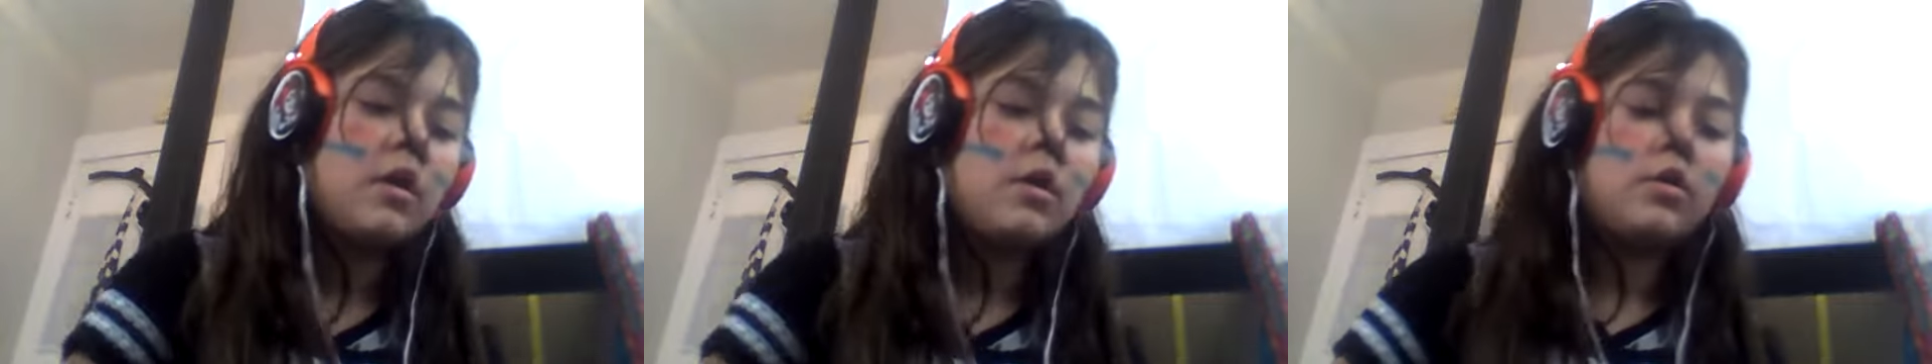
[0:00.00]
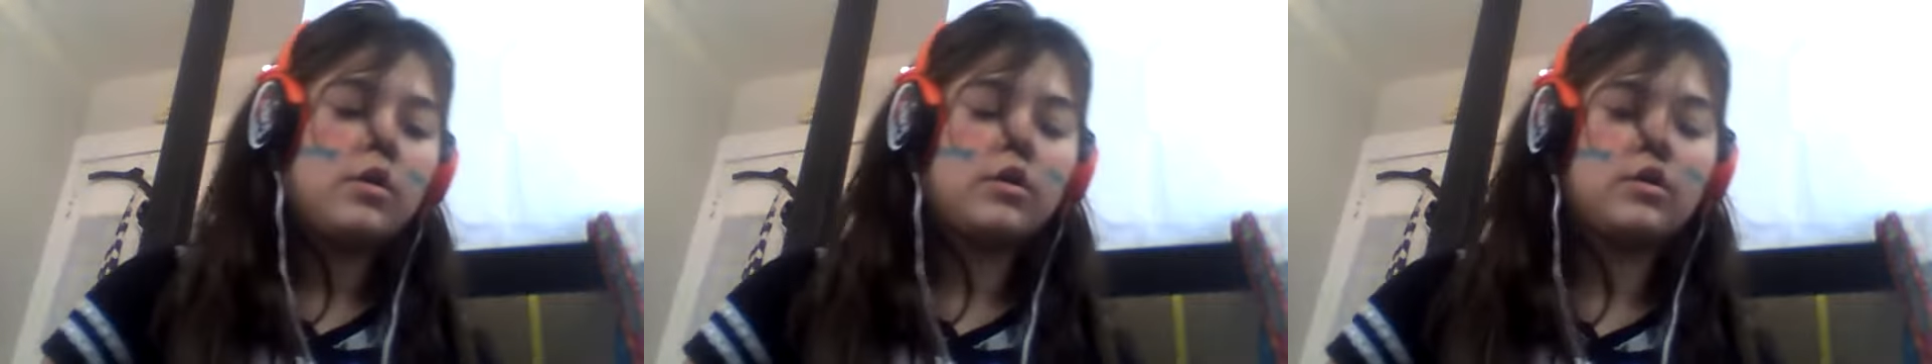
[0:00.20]

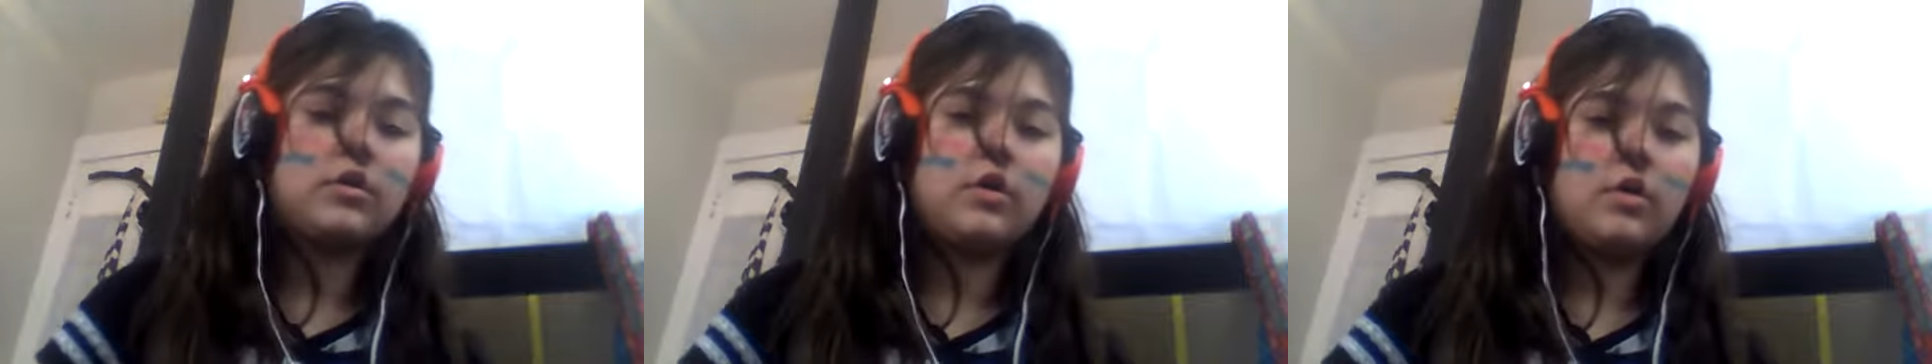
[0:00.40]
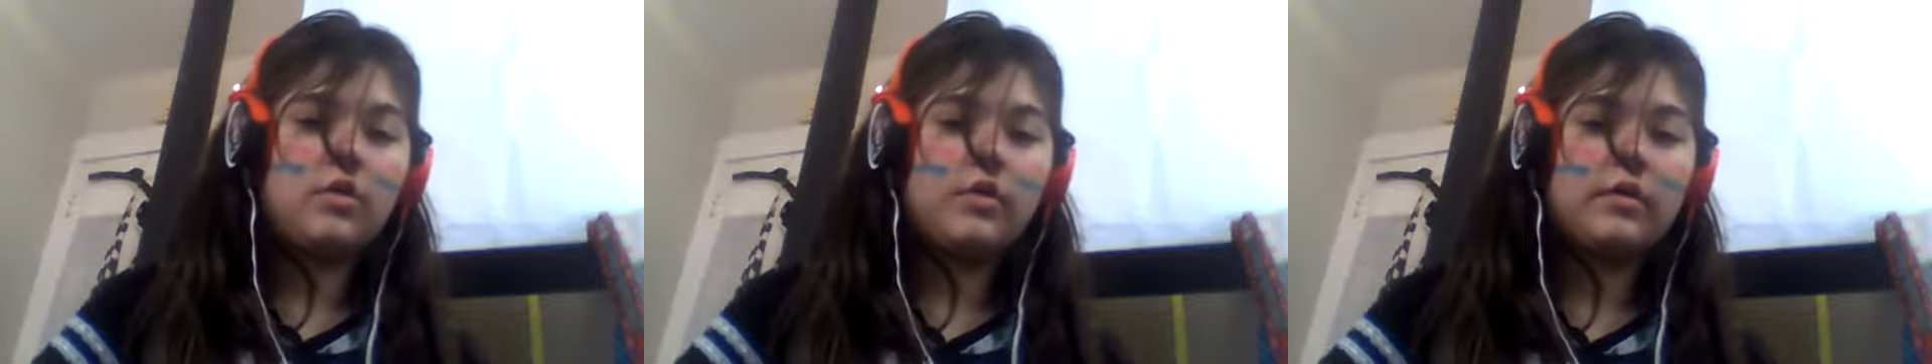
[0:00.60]
We're
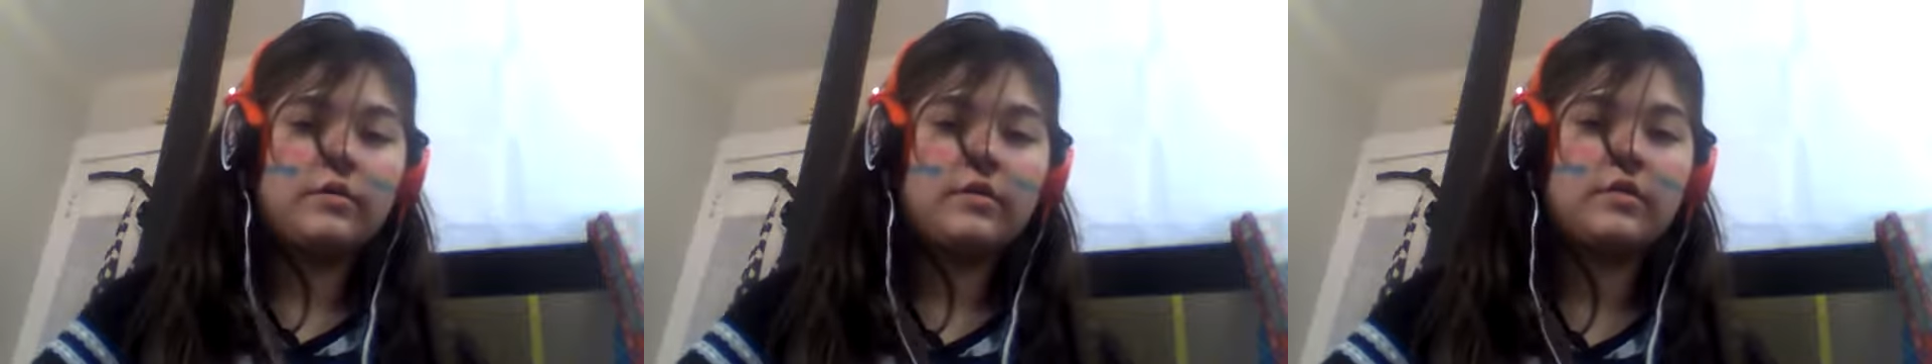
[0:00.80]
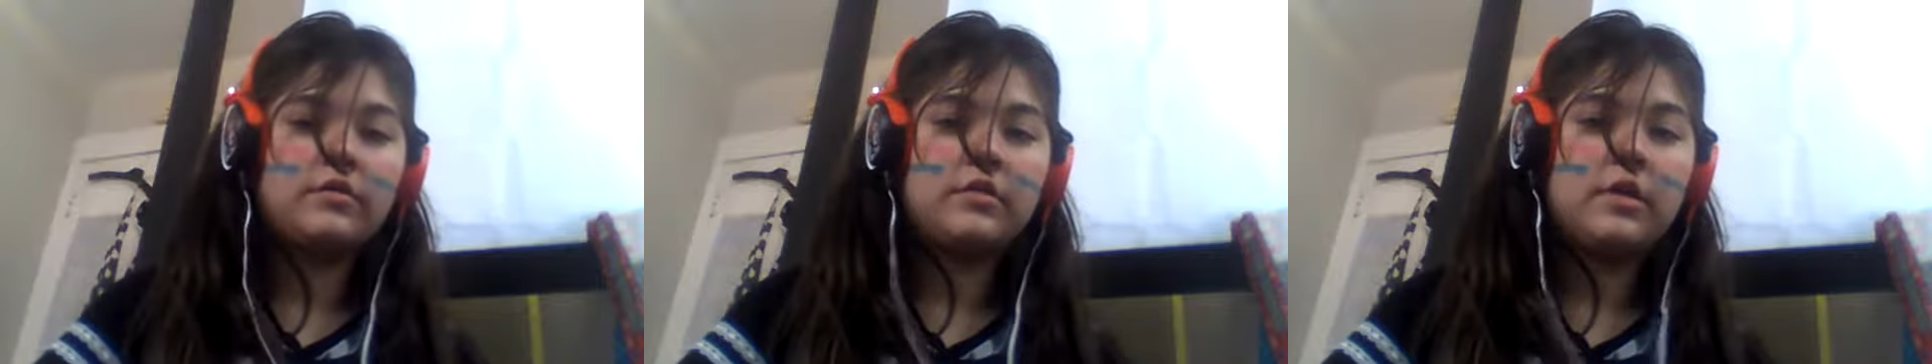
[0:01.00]
going to
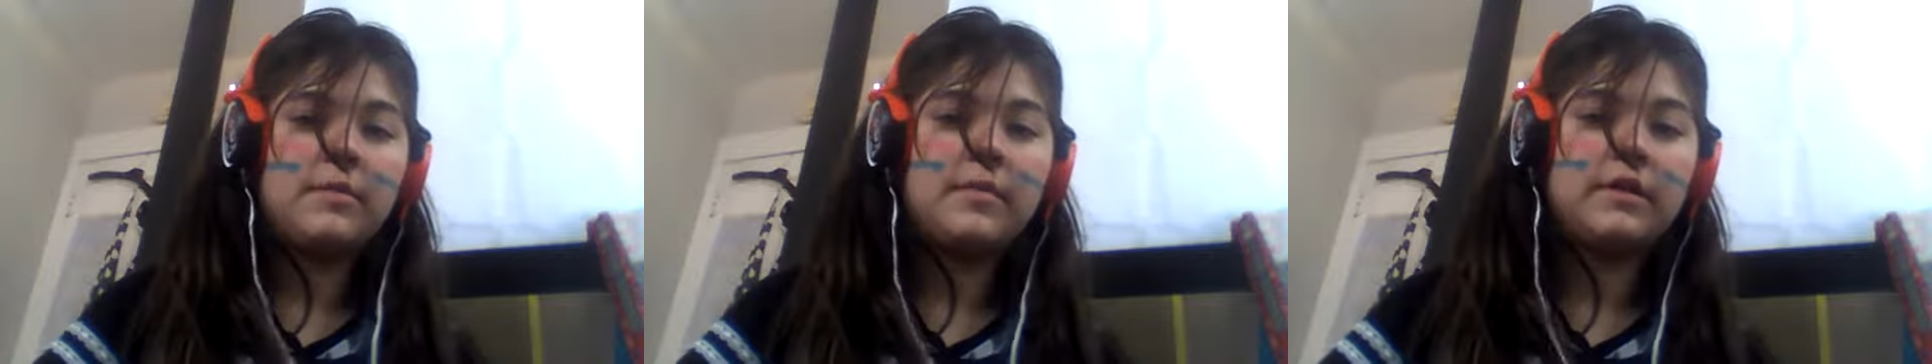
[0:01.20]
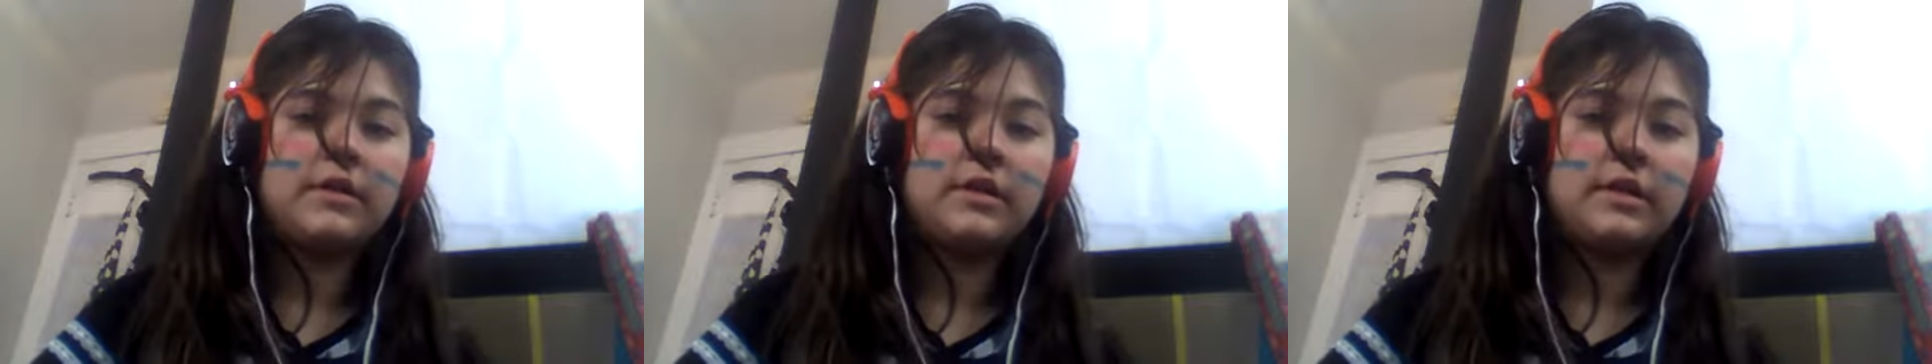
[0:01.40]

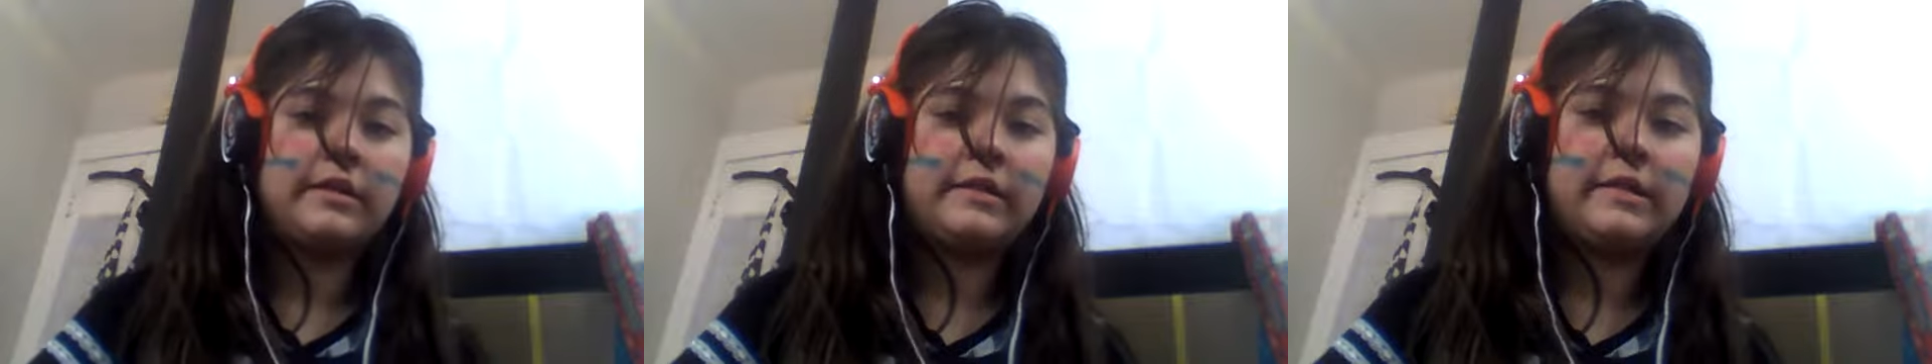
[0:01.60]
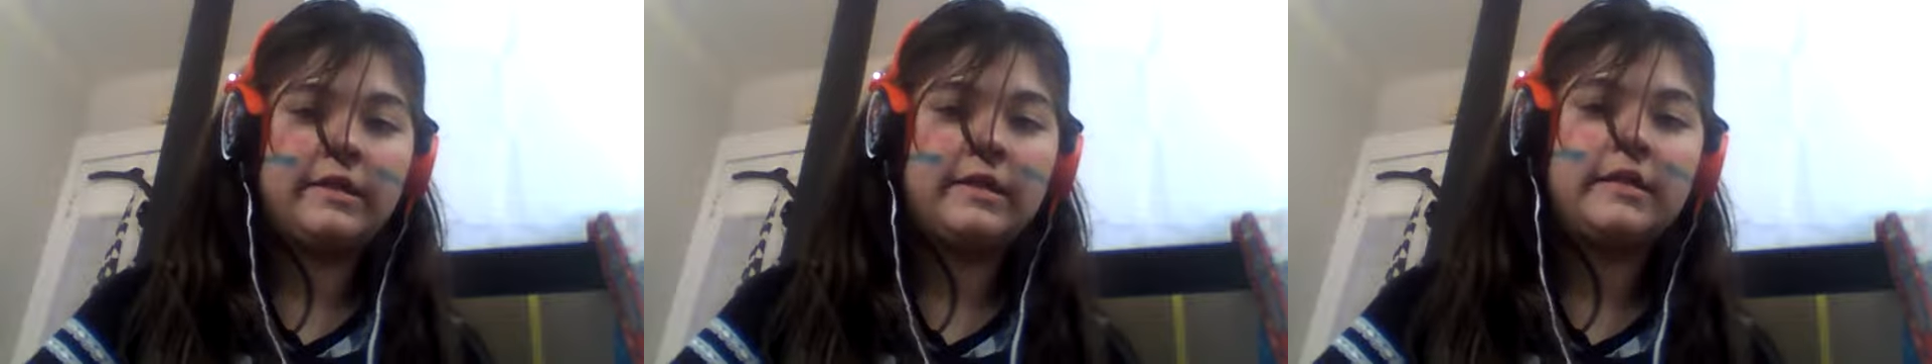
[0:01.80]
summon the
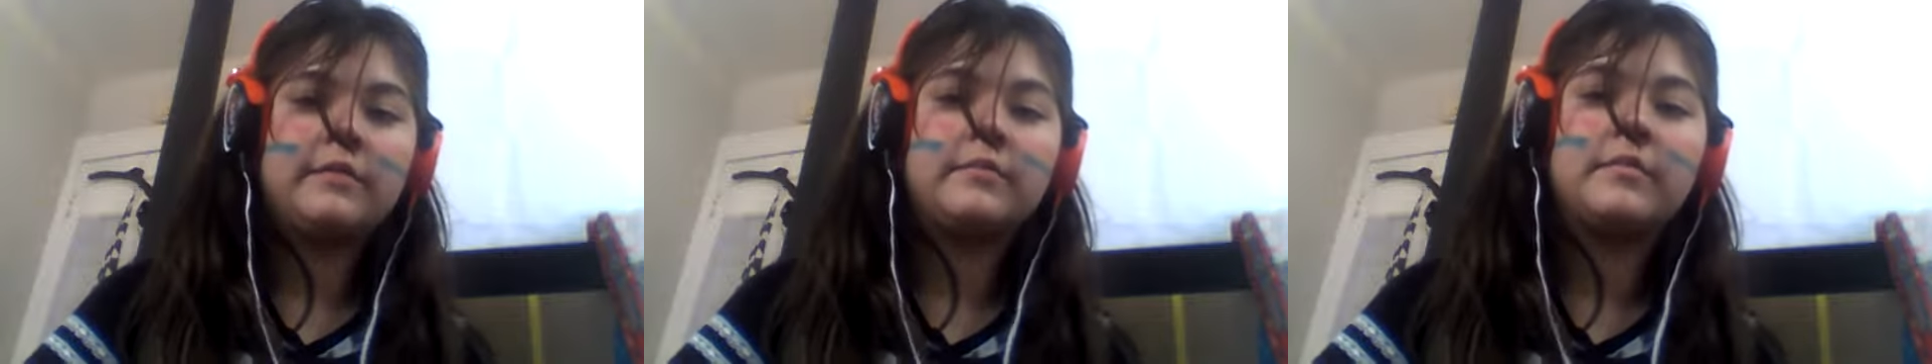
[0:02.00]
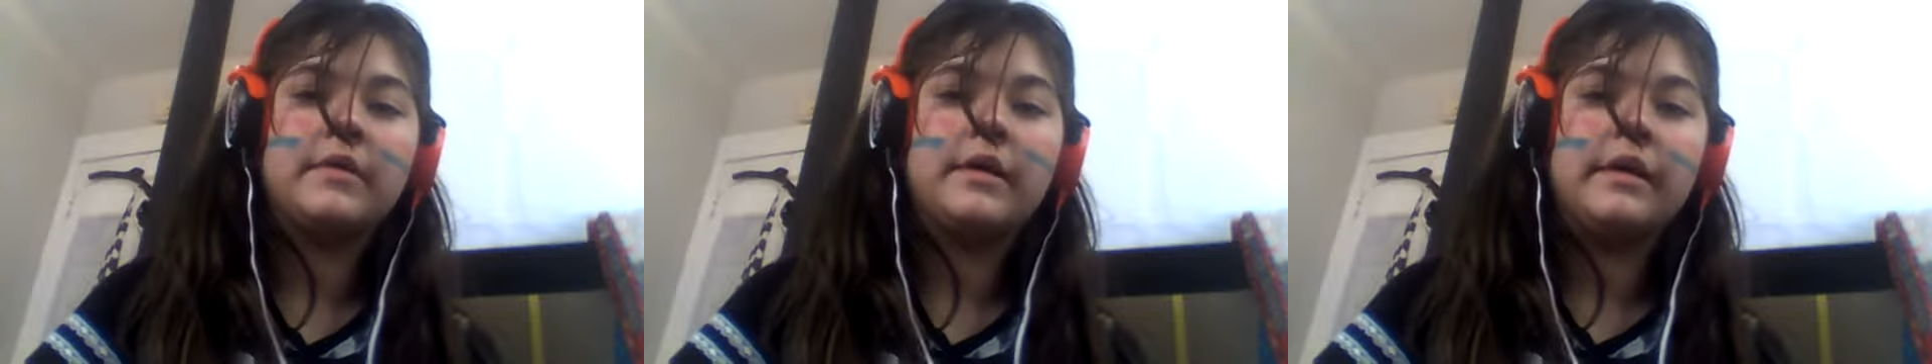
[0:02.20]

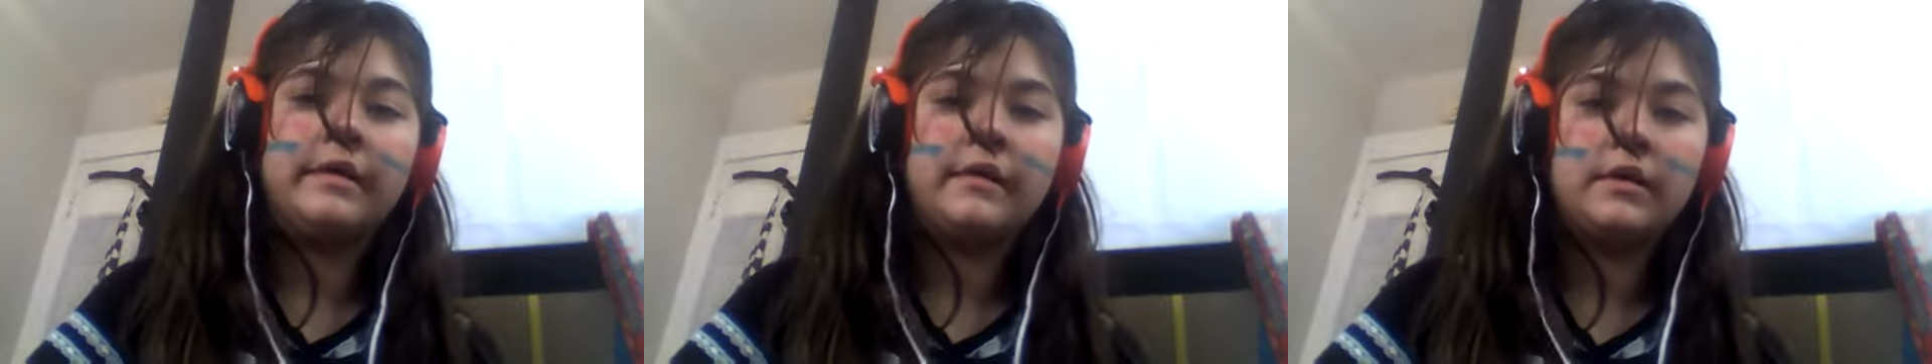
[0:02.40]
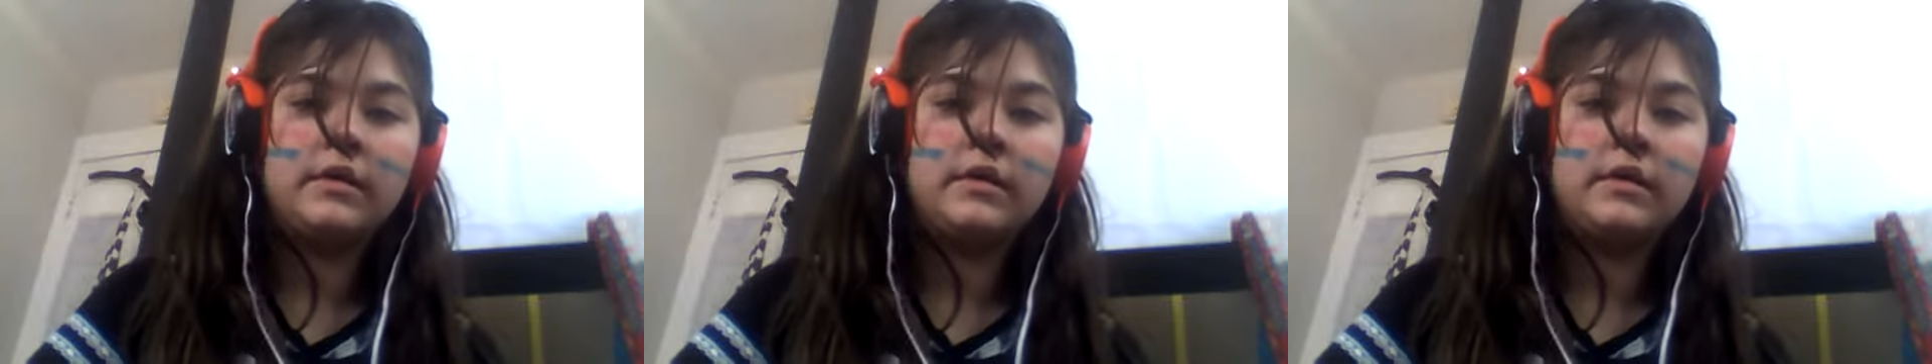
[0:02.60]
demon.